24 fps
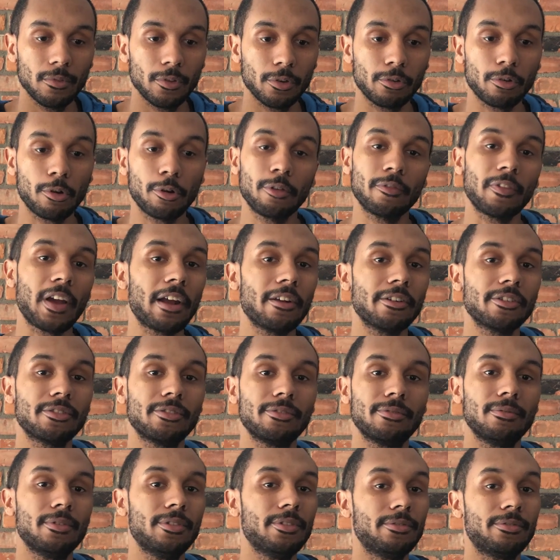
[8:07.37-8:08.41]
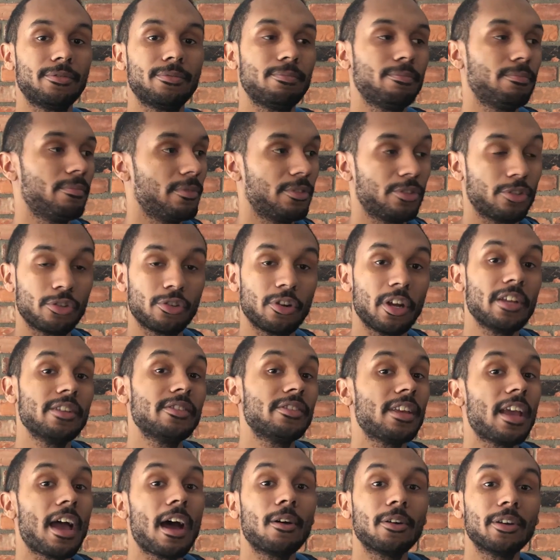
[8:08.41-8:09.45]
The coronavirus it's
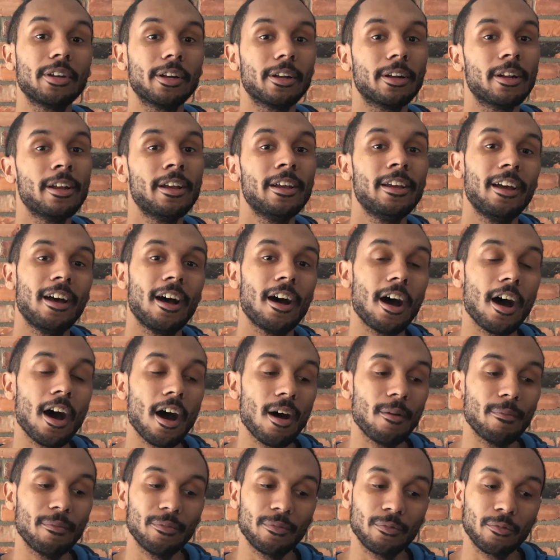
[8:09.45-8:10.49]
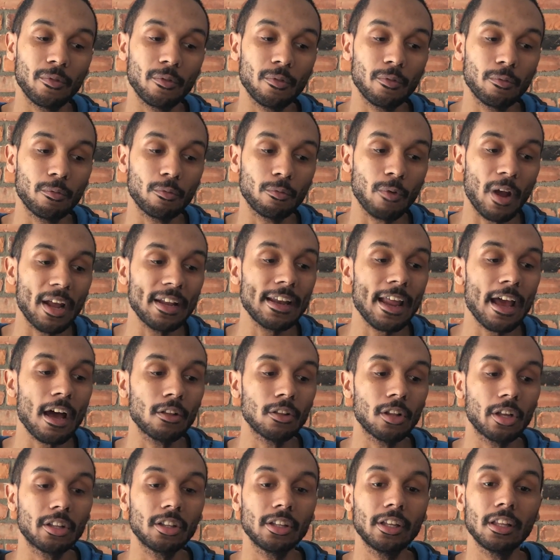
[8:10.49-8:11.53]
crazy out here. Right now,
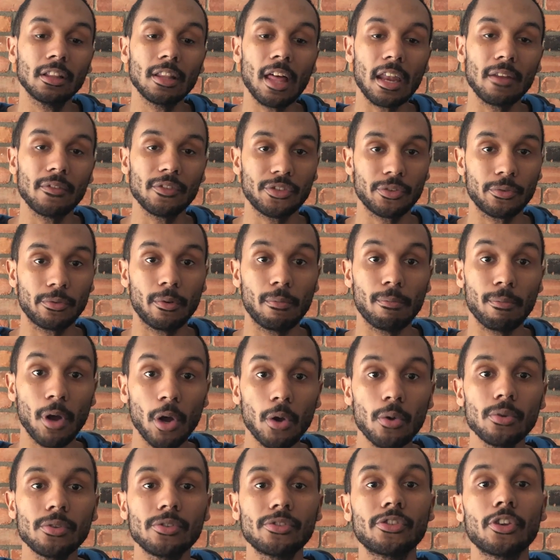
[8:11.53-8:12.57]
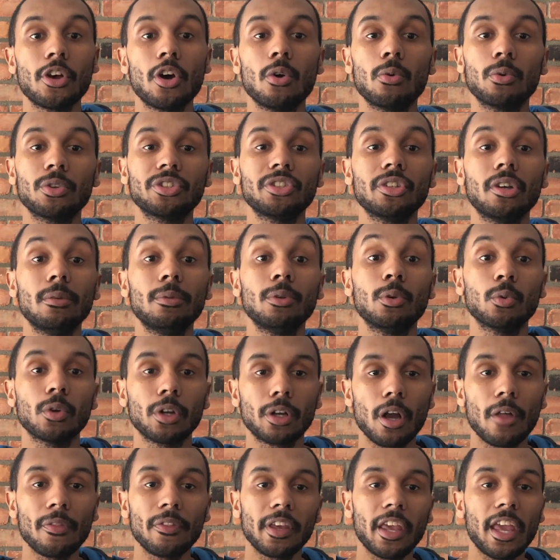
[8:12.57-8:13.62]
luckily, a lot of us are remote, so we're still able to
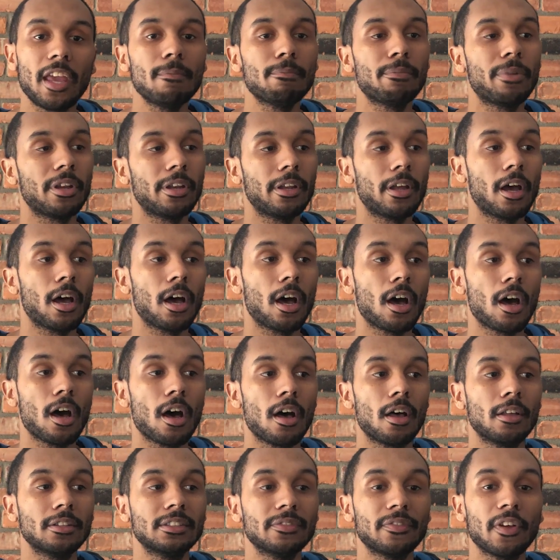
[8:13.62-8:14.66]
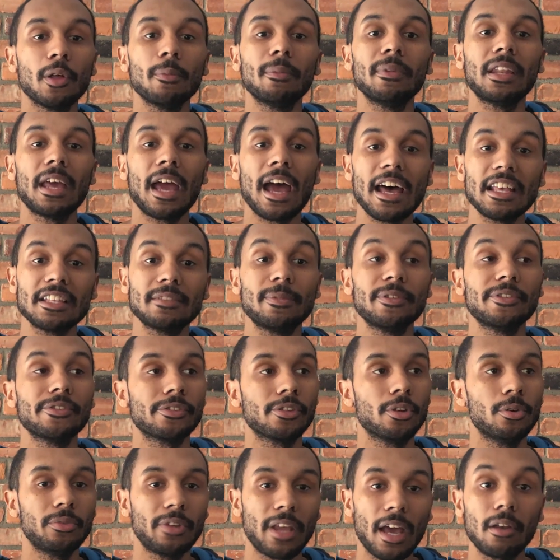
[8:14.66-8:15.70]
work on the game, but development has been
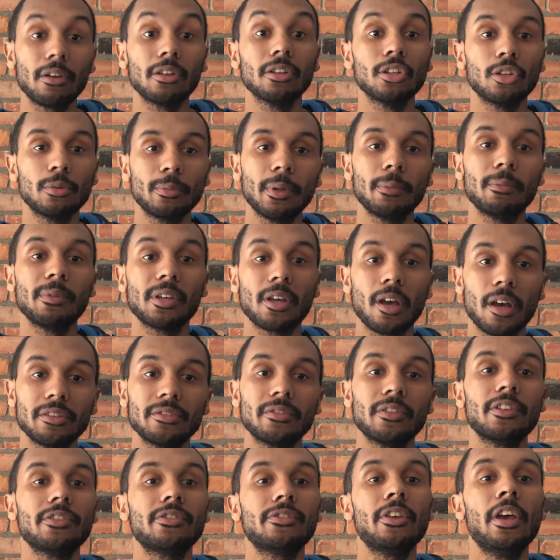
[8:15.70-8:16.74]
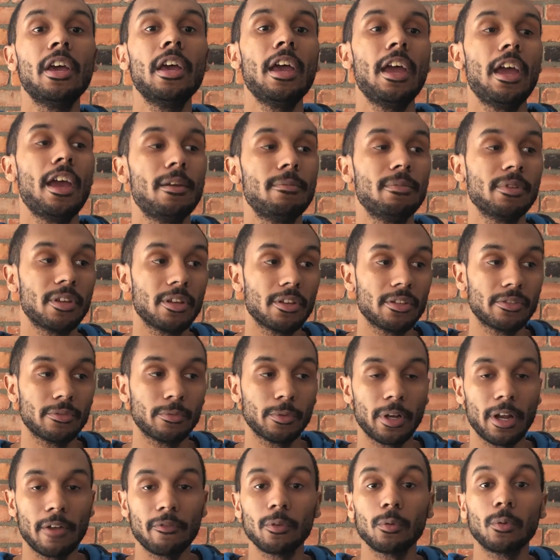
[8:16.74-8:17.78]
slowed down a little bit because of this, and because of
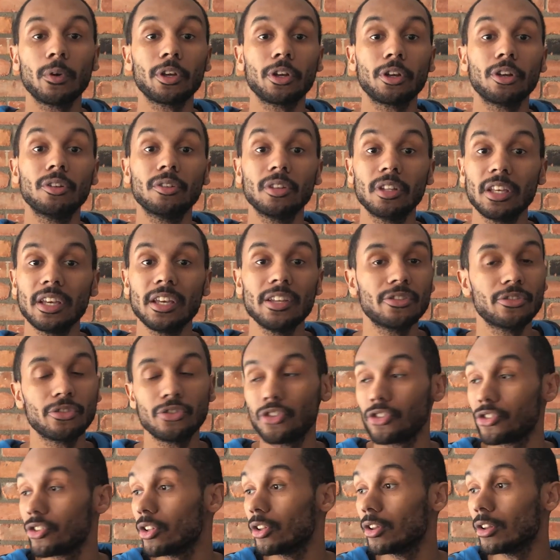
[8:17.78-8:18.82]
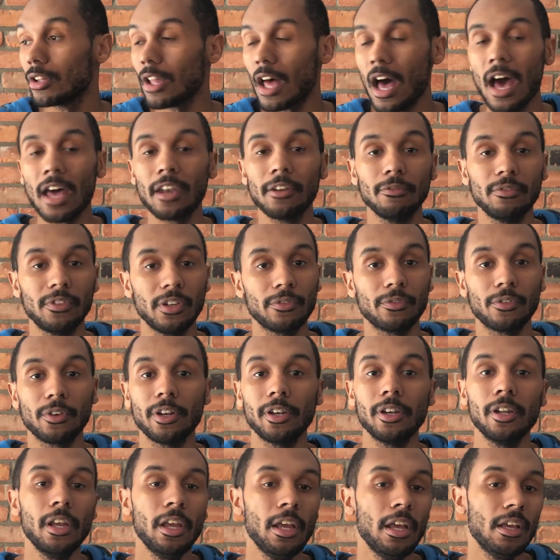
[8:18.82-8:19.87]
where everyone currently is. There's just a lot of
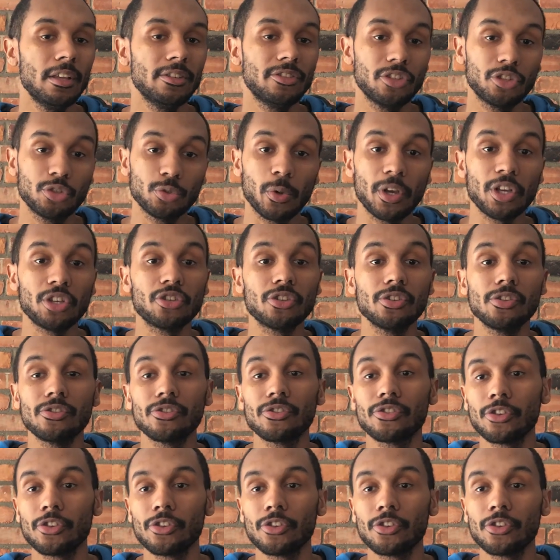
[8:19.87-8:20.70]
different situations.